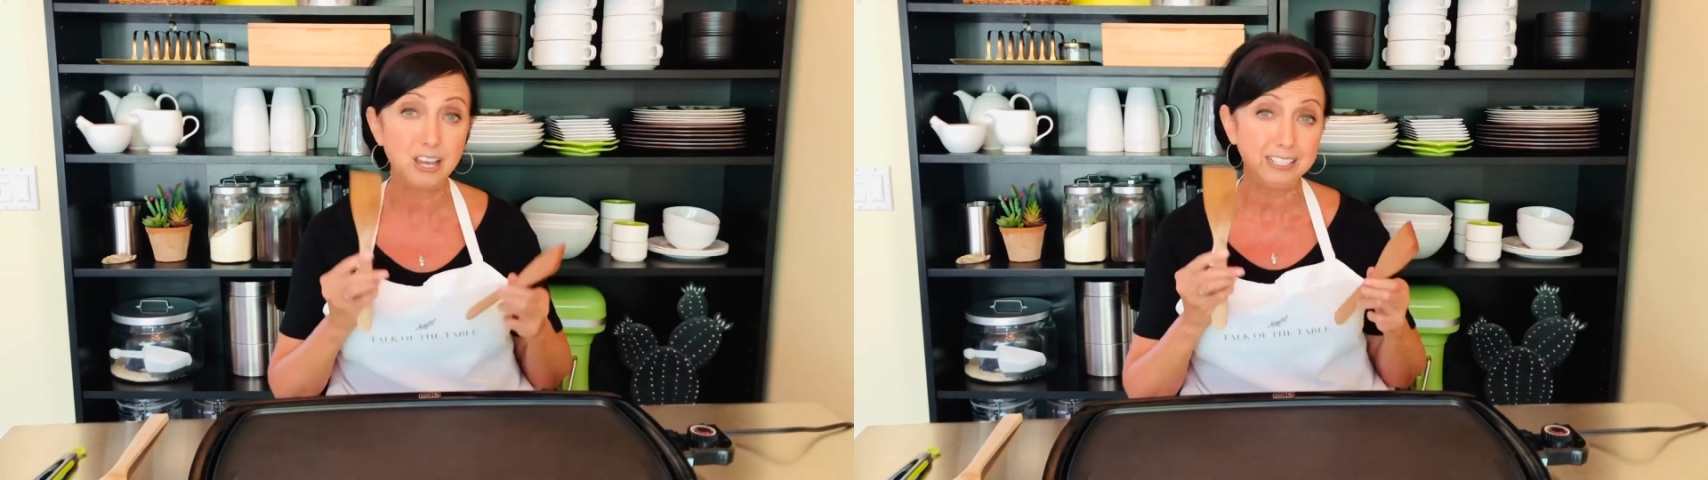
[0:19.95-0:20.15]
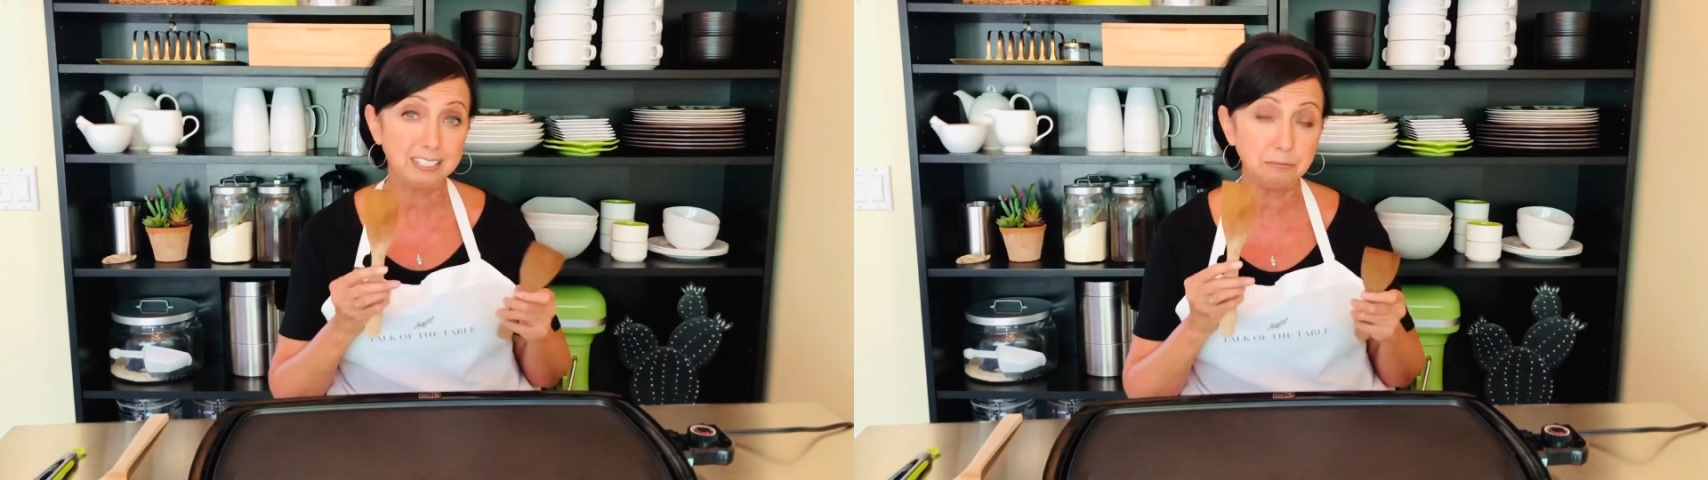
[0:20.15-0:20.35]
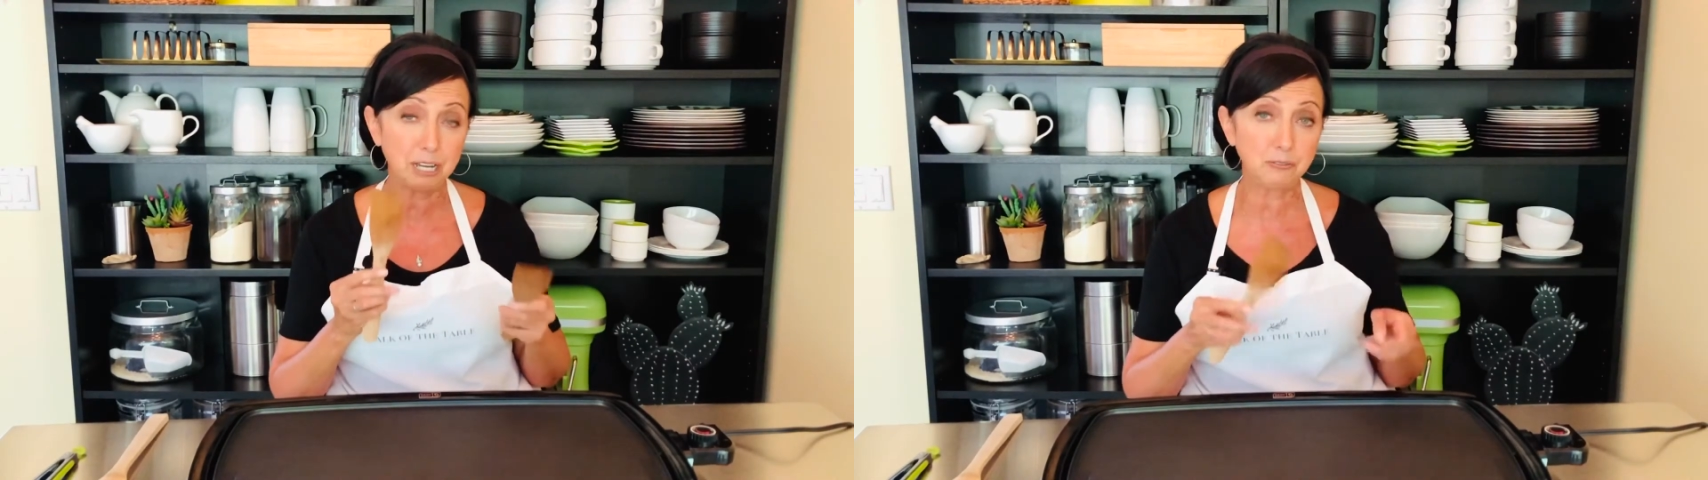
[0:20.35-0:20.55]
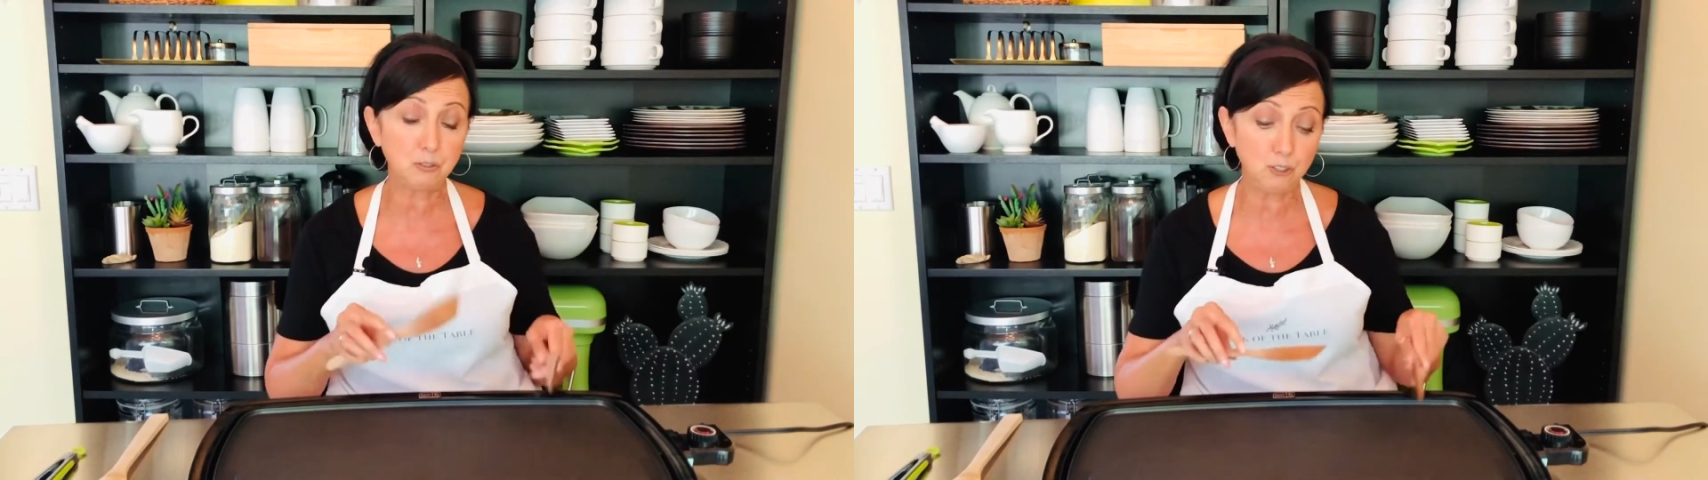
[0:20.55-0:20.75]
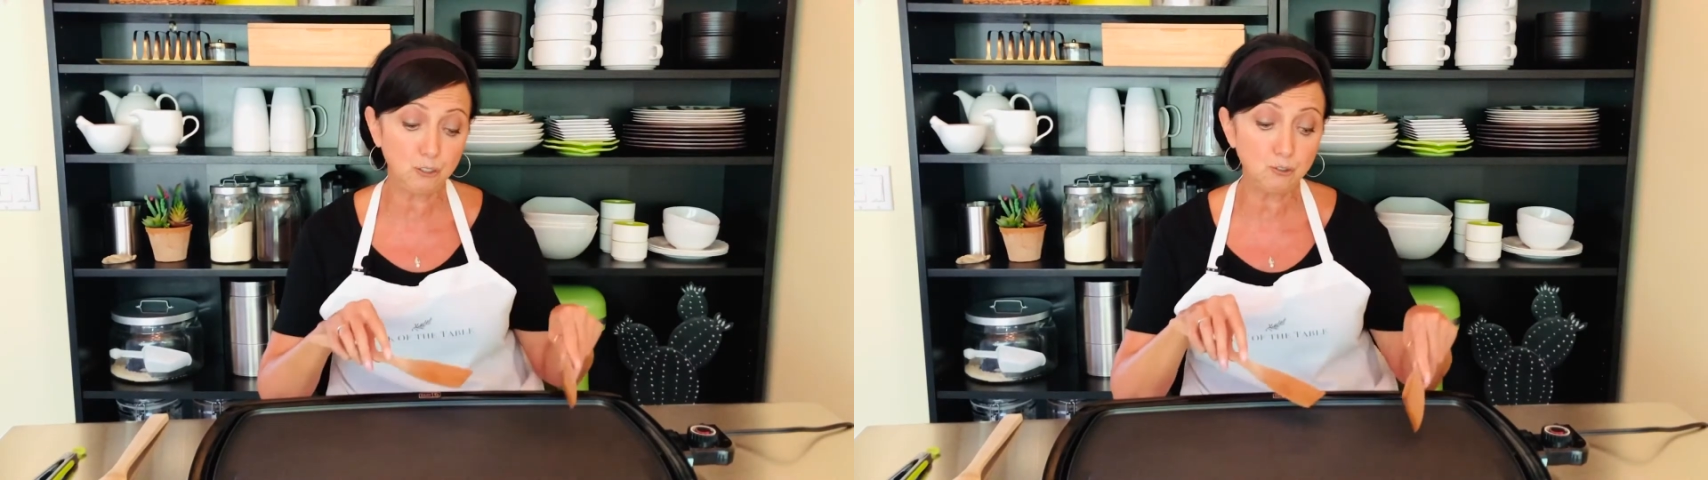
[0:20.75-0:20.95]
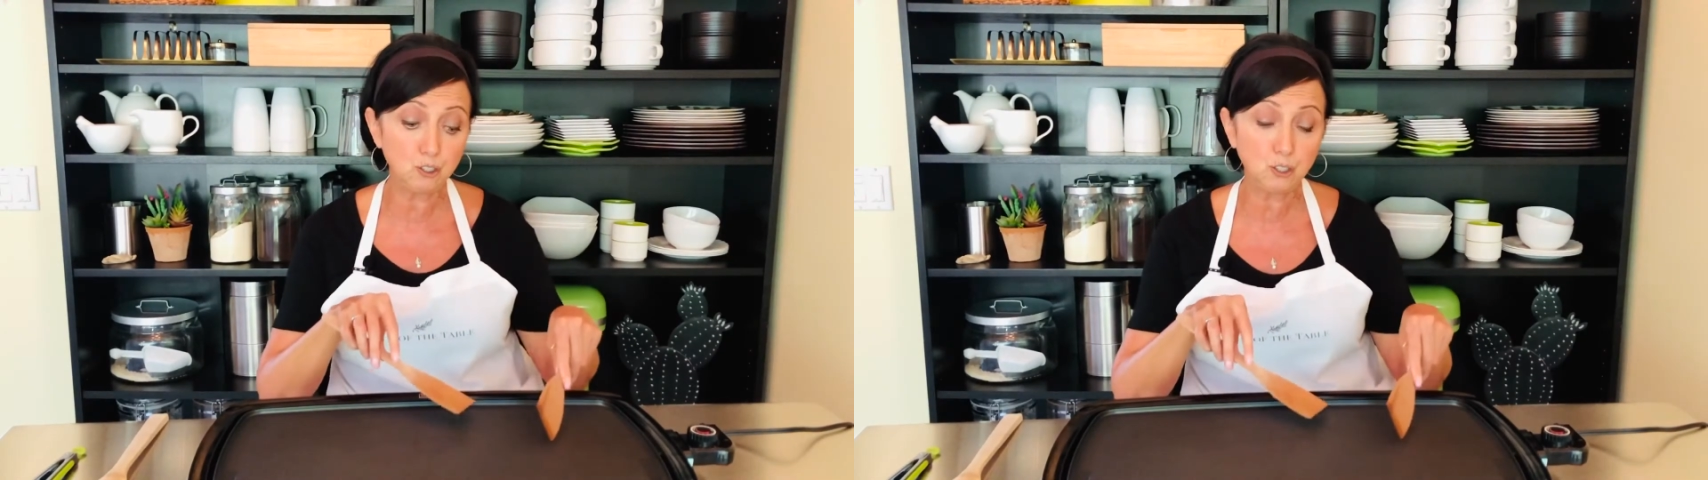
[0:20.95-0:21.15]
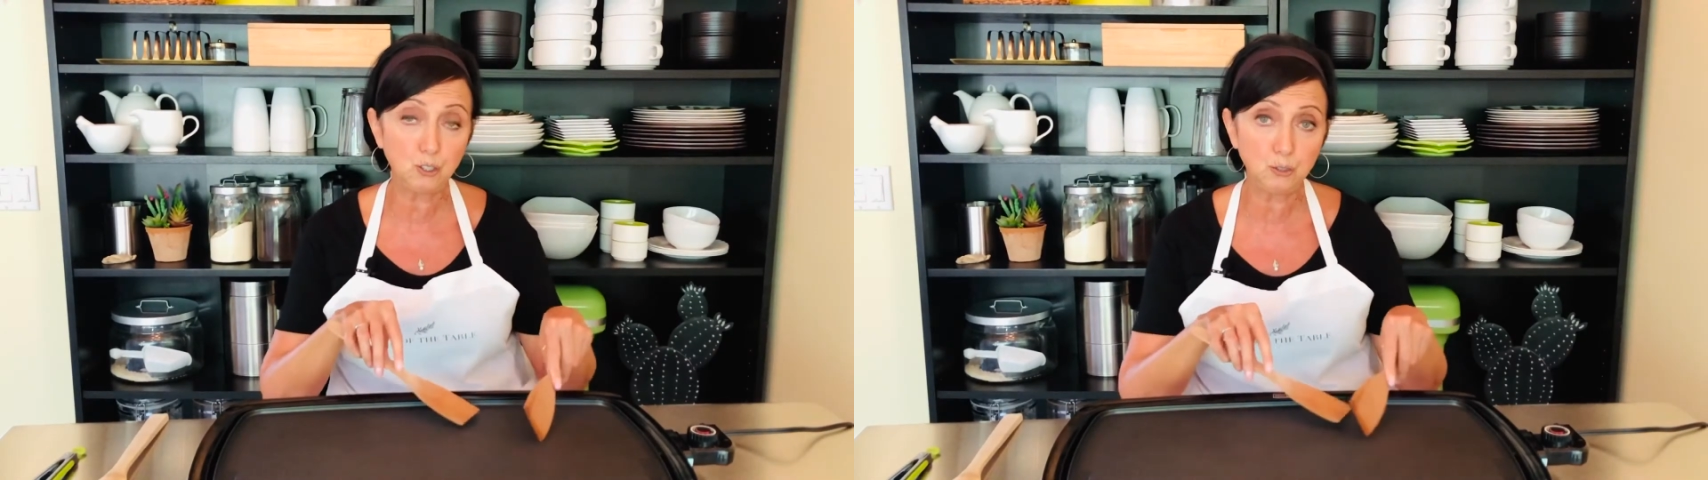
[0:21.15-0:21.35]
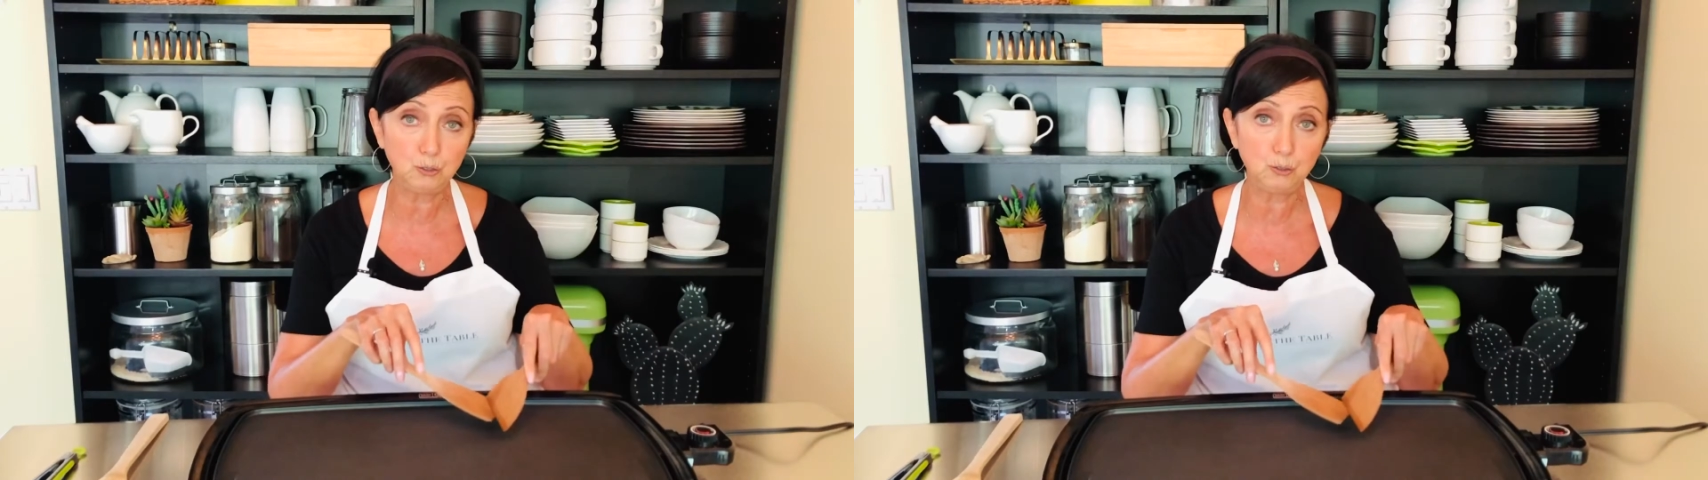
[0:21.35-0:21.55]
Sometimes we use
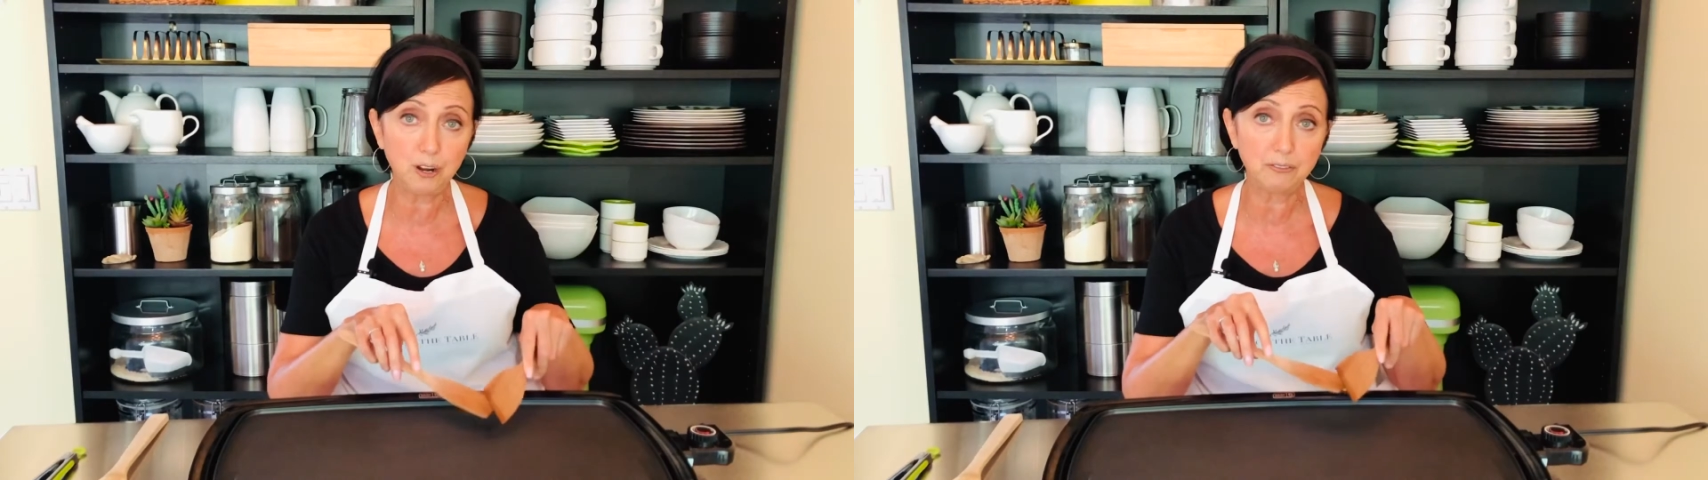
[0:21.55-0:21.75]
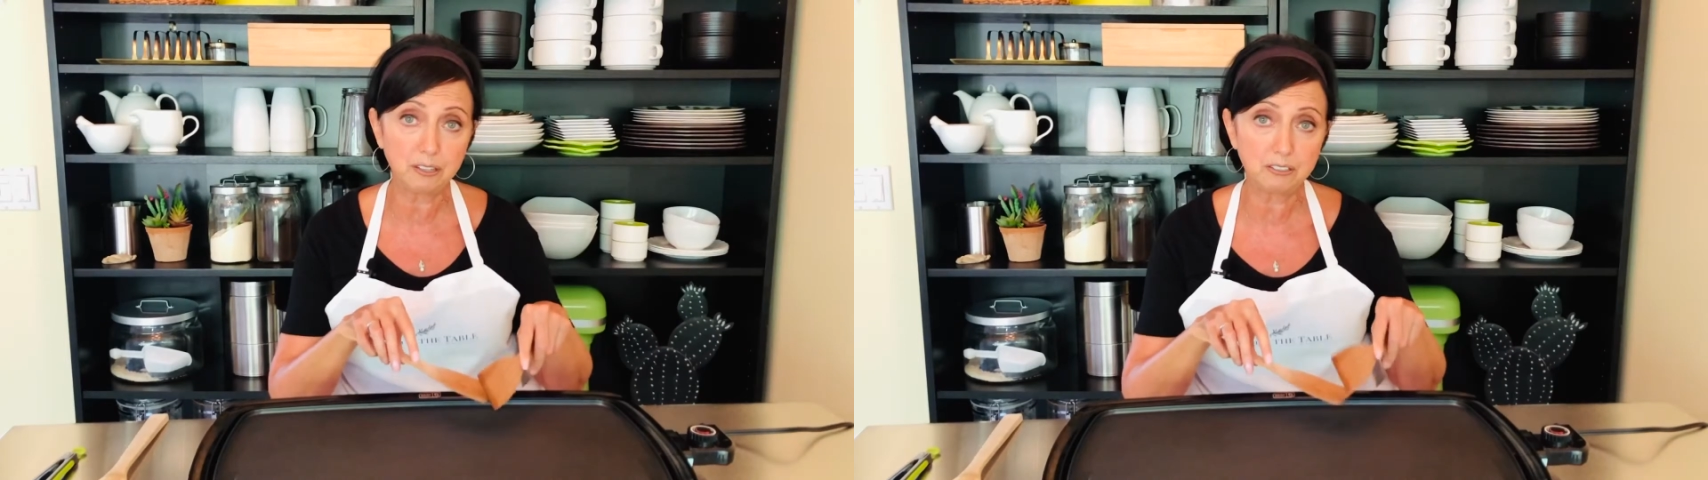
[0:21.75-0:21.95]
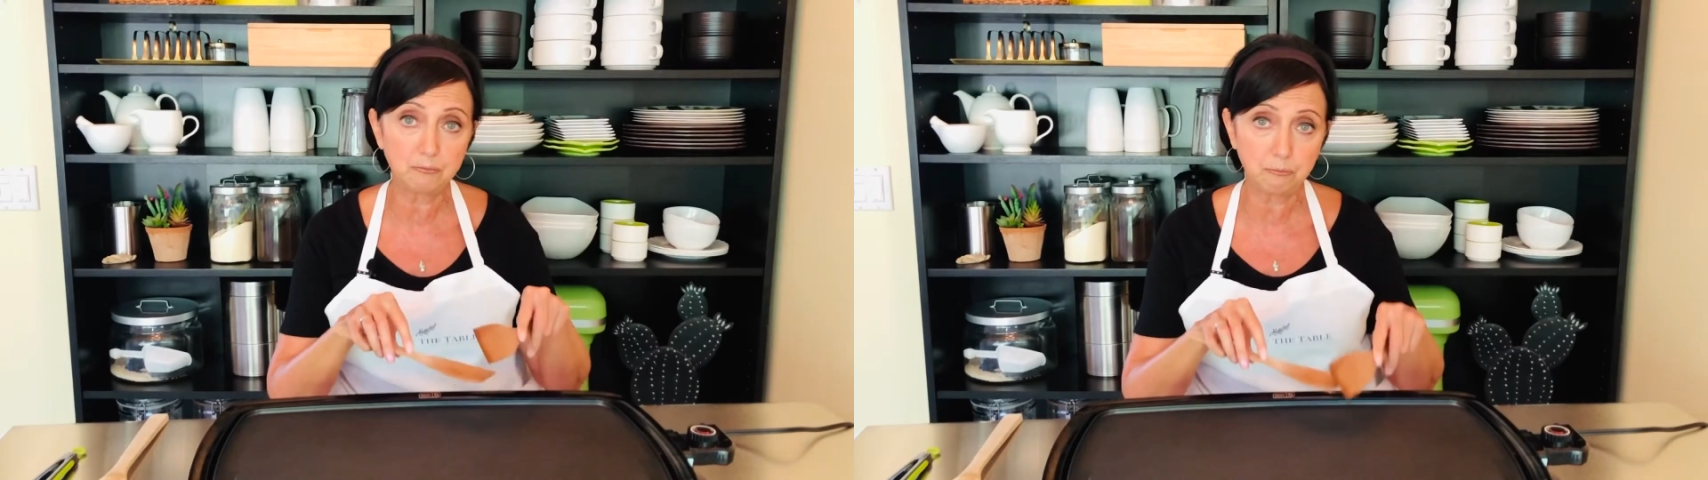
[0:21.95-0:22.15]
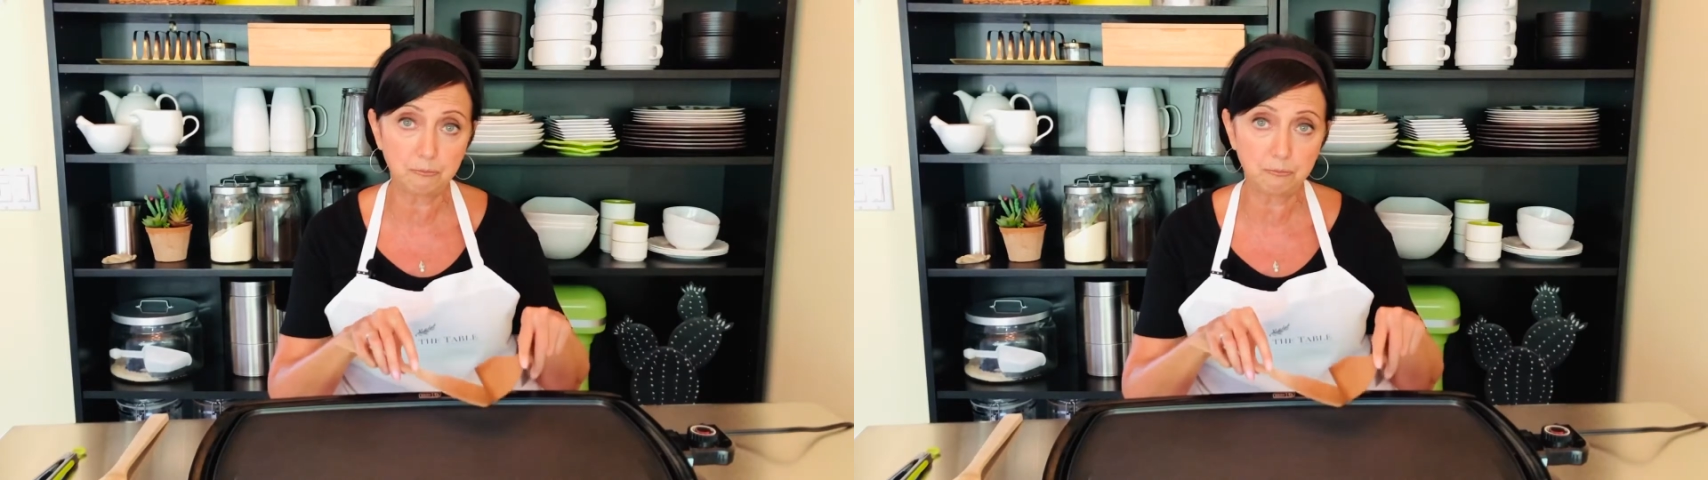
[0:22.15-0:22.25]
two of the